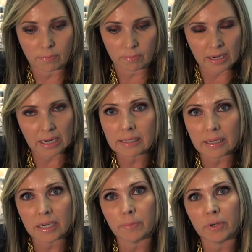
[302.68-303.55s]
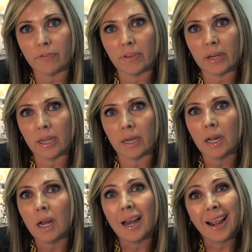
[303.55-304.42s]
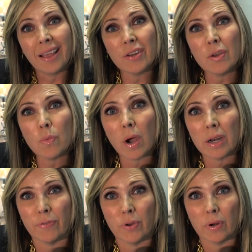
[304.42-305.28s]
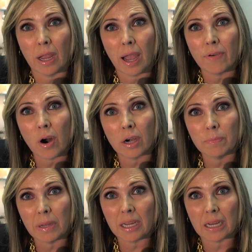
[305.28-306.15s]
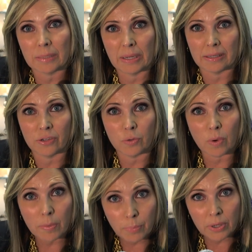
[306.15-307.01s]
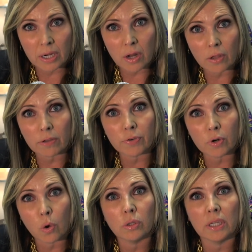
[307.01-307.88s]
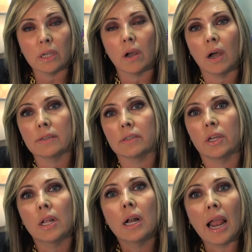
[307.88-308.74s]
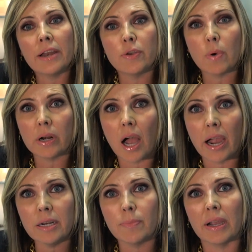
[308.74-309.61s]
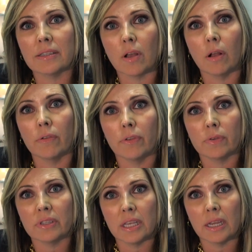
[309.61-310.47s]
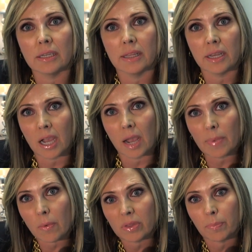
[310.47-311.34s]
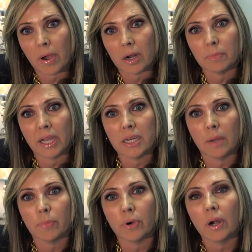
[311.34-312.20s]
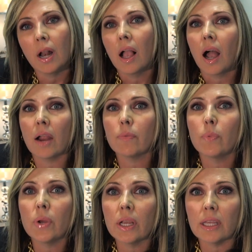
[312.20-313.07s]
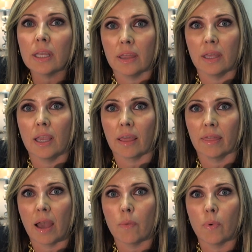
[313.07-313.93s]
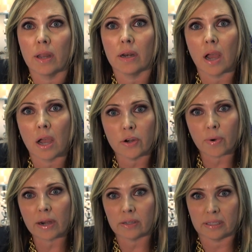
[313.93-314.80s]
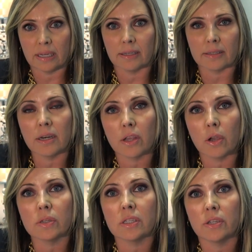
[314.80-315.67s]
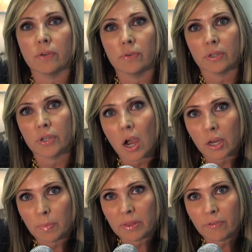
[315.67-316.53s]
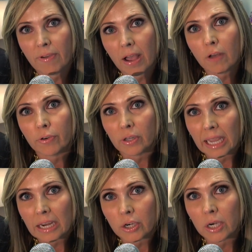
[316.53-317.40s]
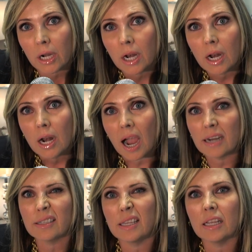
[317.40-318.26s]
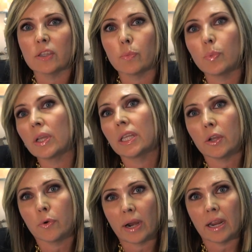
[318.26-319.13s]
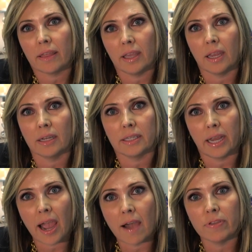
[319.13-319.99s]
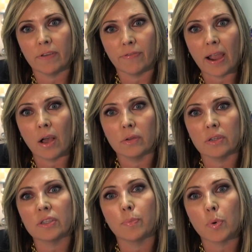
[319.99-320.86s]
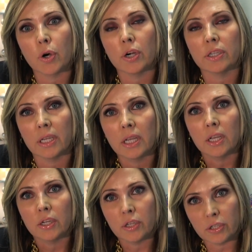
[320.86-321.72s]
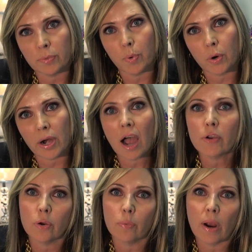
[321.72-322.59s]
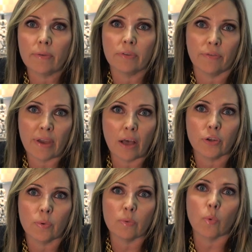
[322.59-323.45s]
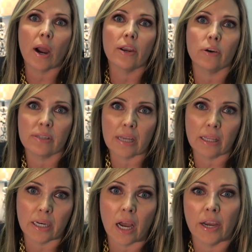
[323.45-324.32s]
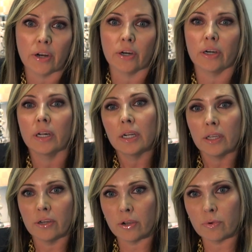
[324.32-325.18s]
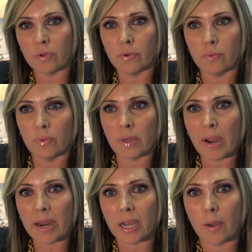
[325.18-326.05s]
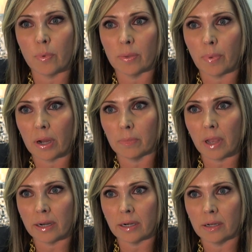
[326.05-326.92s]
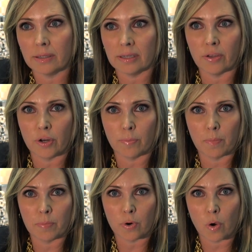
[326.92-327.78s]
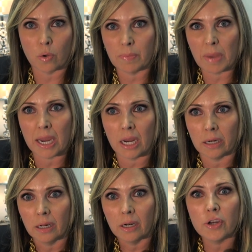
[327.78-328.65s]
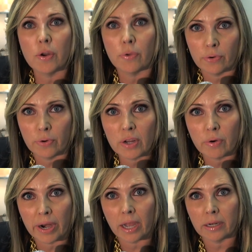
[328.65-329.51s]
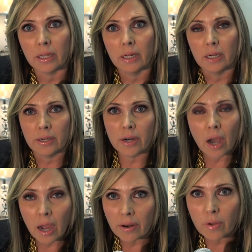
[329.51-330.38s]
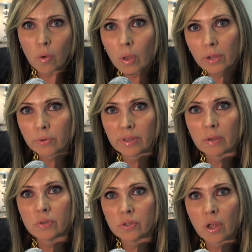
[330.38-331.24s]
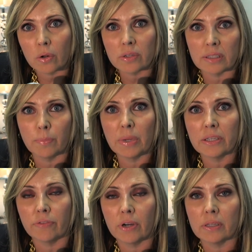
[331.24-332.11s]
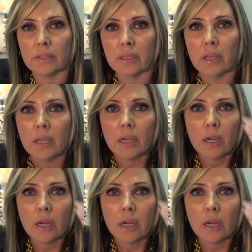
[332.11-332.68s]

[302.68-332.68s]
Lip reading: an easy number to fit in. And then you want, if you have hard money expenses, you want to put in all of your holding costs, and you want to itemize all of those things and then come out with a bottom line number. I really think that when an underwriter sees this and it goes to document the file for later, I just think it's a really great thing to have in the file and to support how you arrived at the value and why you're selling higher. They might come with a bottom line and see that you're only making, $30,000, not the whole $100,000. That's a big difference.